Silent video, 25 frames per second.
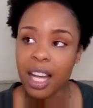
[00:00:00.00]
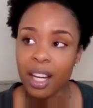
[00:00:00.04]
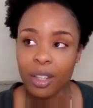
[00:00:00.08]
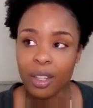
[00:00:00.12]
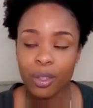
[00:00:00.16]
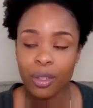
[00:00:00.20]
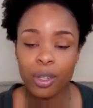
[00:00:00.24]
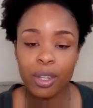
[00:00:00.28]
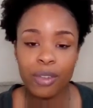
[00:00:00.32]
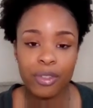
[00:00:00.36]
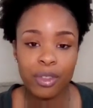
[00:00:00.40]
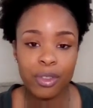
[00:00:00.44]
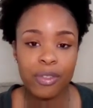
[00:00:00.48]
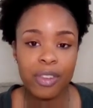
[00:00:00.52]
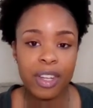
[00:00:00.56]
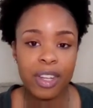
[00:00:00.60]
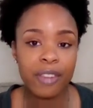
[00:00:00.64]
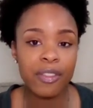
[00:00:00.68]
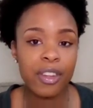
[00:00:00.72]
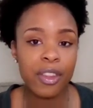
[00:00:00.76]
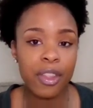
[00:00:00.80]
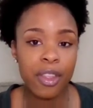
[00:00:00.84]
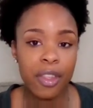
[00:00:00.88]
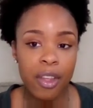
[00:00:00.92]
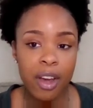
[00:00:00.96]
I don't know if you've
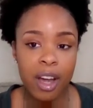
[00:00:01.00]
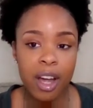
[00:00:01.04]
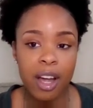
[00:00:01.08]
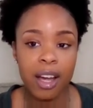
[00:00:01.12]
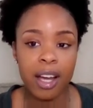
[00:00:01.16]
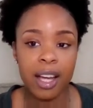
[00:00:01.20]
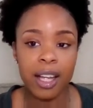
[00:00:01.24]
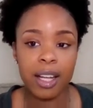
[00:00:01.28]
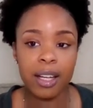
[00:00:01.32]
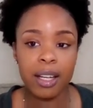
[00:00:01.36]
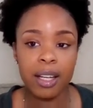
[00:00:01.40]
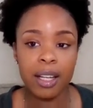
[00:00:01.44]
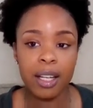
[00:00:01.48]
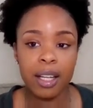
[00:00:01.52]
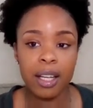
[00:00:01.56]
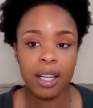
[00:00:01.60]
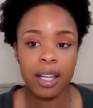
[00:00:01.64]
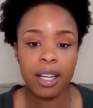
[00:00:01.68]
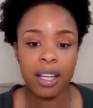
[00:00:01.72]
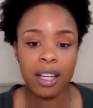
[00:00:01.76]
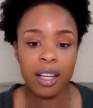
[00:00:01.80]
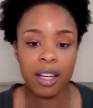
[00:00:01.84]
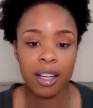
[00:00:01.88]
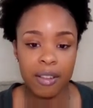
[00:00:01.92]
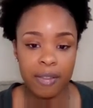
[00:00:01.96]
ever thought
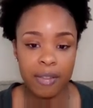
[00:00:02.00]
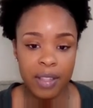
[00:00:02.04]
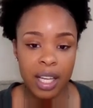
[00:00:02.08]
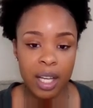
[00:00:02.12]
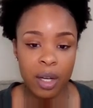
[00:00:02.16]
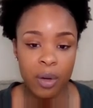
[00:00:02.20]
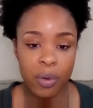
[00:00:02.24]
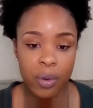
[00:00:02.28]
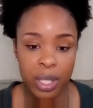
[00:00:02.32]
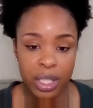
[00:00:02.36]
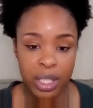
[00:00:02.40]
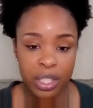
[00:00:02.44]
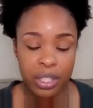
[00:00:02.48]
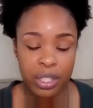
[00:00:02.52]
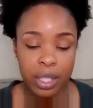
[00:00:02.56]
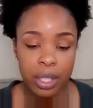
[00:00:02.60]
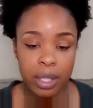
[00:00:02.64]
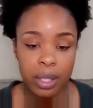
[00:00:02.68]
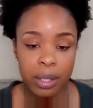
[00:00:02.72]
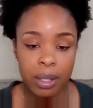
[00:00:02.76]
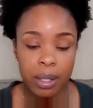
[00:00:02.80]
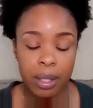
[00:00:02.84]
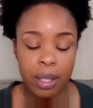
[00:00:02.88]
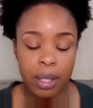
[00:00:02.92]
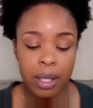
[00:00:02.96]
of that
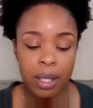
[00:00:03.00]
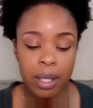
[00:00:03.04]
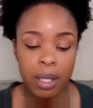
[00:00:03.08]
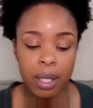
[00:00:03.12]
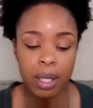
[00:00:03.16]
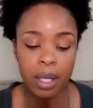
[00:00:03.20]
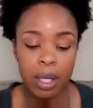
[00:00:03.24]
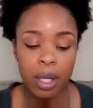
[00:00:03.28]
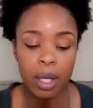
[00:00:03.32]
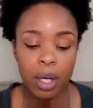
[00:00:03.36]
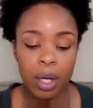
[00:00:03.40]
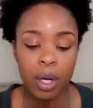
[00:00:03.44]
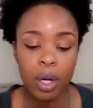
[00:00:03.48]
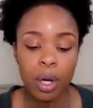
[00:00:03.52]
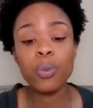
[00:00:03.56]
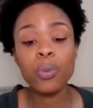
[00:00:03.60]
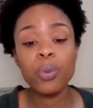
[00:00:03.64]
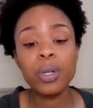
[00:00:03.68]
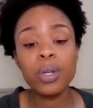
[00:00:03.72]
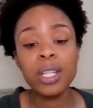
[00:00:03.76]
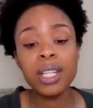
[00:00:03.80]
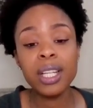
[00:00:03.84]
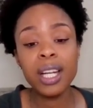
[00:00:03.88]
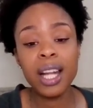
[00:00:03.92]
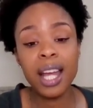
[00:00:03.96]
question. Who
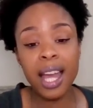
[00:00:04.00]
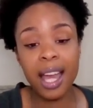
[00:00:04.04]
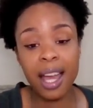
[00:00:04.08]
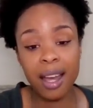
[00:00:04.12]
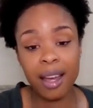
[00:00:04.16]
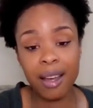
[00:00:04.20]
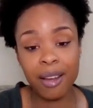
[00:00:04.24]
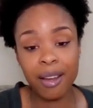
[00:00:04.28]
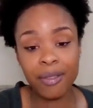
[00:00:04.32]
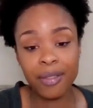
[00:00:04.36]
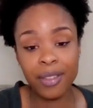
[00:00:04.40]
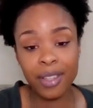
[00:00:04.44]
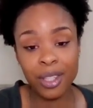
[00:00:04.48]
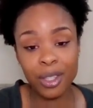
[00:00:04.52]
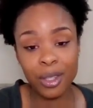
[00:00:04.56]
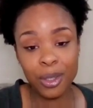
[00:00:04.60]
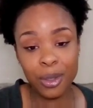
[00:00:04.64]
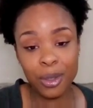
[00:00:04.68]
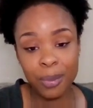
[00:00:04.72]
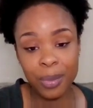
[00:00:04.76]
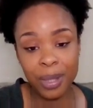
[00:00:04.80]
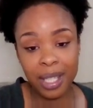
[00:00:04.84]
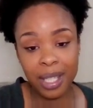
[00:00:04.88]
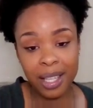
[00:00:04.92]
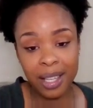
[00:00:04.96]
would have
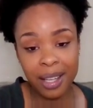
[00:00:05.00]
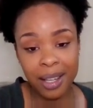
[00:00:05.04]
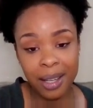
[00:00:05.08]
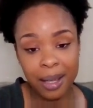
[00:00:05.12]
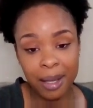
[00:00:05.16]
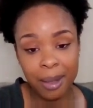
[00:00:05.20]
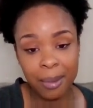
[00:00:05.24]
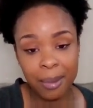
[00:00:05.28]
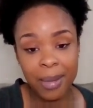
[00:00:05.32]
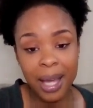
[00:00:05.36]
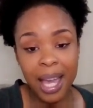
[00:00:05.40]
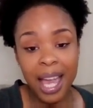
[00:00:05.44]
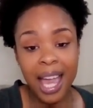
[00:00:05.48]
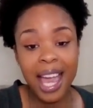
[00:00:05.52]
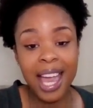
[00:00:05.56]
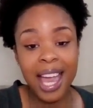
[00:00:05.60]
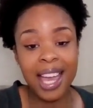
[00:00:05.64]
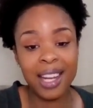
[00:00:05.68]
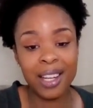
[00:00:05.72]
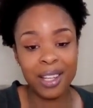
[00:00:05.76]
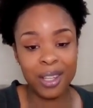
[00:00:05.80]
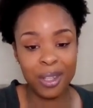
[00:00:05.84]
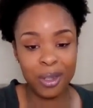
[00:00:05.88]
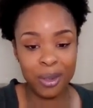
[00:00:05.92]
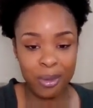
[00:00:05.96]
you become
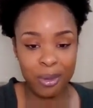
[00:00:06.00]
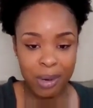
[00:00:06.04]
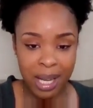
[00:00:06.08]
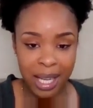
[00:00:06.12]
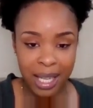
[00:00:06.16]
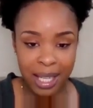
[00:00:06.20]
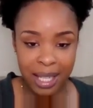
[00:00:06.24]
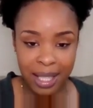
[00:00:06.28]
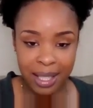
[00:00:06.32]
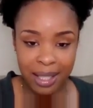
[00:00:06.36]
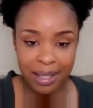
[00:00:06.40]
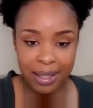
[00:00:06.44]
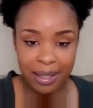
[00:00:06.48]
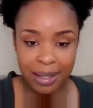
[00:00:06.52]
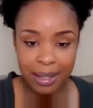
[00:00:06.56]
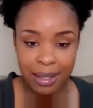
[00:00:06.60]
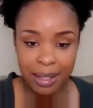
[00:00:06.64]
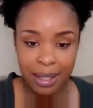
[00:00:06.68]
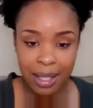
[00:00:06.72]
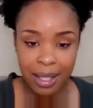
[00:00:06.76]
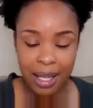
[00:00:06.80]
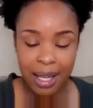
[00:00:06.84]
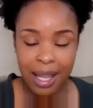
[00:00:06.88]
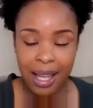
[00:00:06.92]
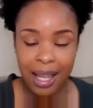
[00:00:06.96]
had you waited?
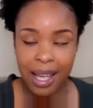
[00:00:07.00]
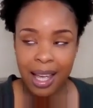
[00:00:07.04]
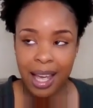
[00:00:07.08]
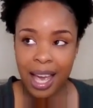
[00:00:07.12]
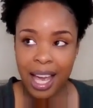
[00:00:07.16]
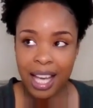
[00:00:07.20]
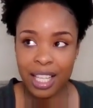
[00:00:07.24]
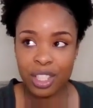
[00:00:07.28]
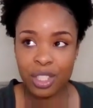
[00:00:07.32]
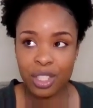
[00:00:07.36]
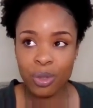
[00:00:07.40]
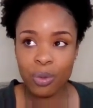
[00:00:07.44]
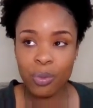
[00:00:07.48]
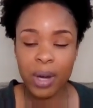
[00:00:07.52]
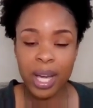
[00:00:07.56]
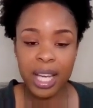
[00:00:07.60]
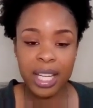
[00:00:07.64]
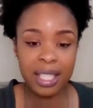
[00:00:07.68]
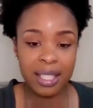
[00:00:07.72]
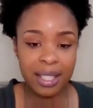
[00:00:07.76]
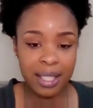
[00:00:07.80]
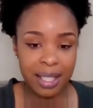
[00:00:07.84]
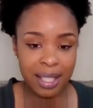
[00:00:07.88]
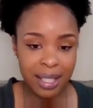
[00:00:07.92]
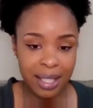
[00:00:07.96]
Had you
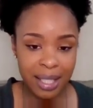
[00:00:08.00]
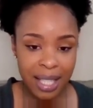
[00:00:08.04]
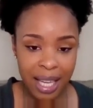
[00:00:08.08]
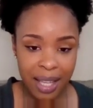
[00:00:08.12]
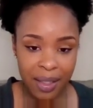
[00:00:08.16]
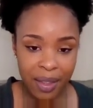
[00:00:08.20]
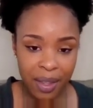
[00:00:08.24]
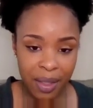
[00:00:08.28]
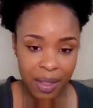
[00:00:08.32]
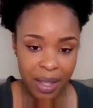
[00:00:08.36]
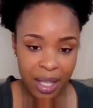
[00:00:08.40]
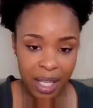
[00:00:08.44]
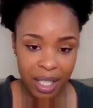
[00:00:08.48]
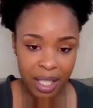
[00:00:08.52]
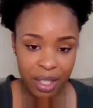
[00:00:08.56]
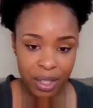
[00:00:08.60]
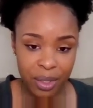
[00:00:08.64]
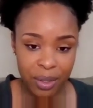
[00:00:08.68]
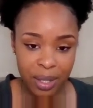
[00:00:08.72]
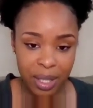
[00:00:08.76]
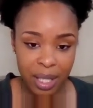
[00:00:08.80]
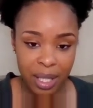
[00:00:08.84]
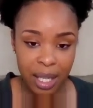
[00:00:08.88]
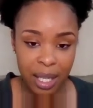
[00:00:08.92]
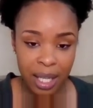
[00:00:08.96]
waited to say the thing you
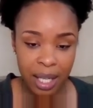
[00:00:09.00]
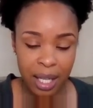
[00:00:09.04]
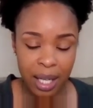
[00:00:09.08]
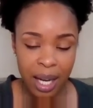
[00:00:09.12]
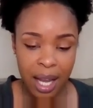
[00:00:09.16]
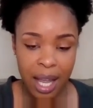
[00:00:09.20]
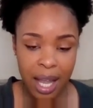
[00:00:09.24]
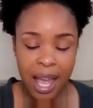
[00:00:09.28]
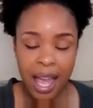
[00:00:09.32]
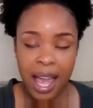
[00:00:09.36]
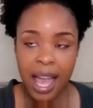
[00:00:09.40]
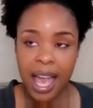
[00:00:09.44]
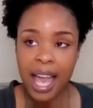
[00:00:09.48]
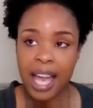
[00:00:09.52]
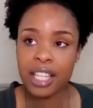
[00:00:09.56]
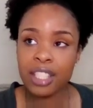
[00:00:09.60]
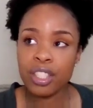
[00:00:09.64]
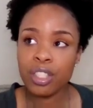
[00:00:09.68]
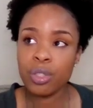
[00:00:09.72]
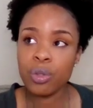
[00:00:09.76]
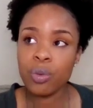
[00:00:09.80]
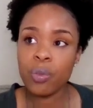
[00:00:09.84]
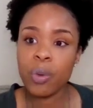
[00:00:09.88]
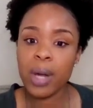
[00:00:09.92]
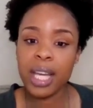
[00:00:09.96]
said? Had
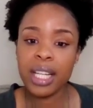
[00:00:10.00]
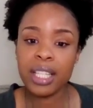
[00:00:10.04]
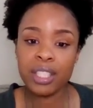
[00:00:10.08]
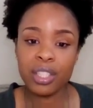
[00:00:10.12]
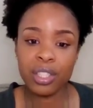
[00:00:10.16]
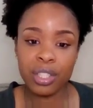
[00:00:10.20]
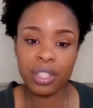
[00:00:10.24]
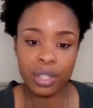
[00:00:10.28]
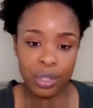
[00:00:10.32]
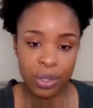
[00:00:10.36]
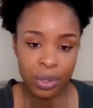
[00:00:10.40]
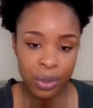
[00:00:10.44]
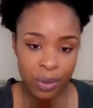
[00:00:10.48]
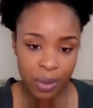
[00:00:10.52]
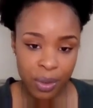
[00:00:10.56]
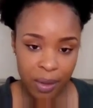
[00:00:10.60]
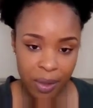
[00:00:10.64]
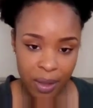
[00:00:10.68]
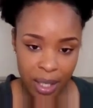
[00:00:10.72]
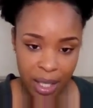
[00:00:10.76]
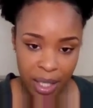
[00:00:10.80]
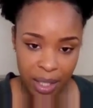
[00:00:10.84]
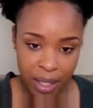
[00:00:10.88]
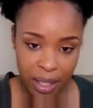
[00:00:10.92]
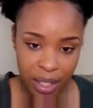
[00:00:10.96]
you waited to do the
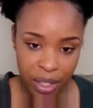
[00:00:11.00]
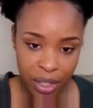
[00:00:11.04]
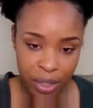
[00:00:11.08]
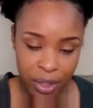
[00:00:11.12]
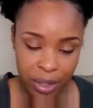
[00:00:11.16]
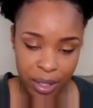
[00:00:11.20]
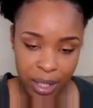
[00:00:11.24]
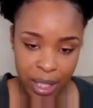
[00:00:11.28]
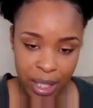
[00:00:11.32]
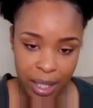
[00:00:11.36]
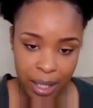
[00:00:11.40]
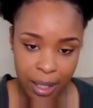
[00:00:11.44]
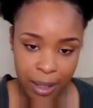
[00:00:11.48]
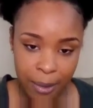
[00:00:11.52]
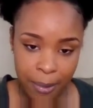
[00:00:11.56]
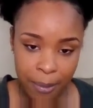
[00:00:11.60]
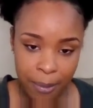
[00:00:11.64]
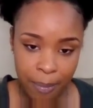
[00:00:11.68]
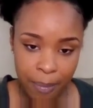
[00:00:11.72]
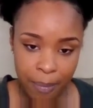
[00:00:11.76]
thing that you did?